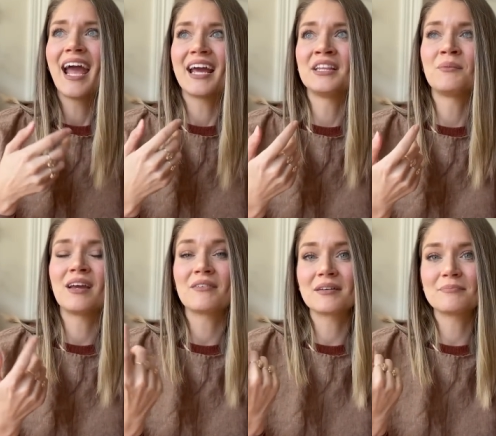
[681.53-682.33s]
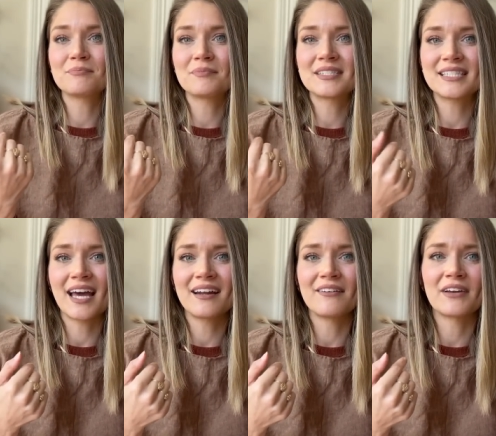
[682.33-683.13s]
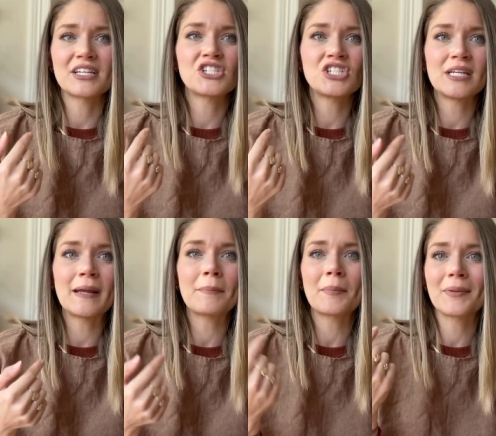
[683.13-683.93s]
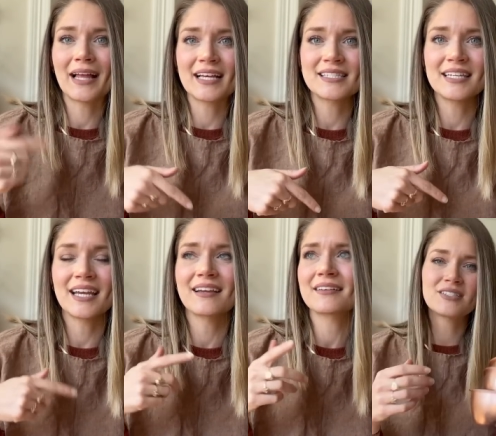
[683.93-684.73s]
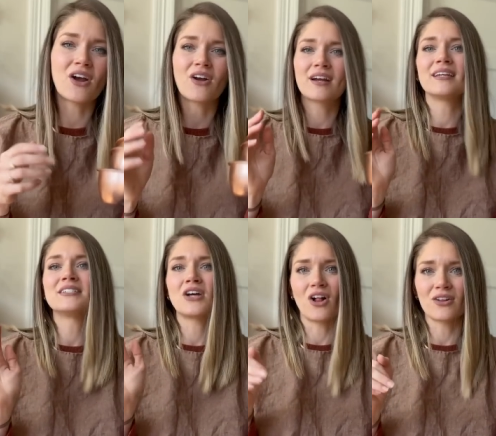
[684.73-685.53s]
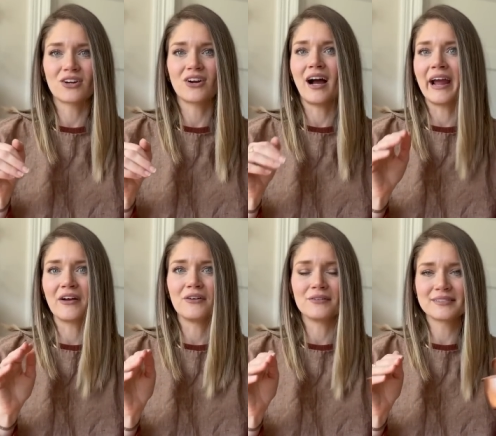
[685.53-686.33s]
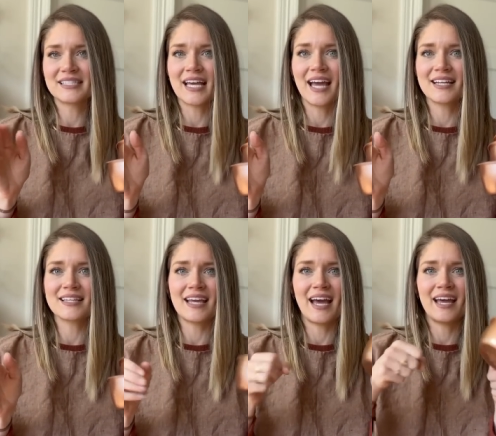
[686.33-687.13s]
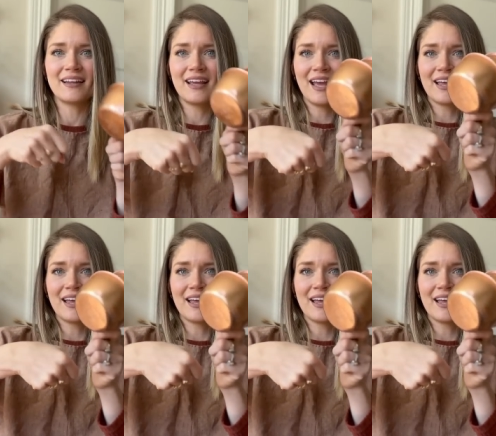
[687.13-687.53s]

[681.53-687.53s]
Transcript: and then we have a set of like cheap plastic Target dollar aisle set that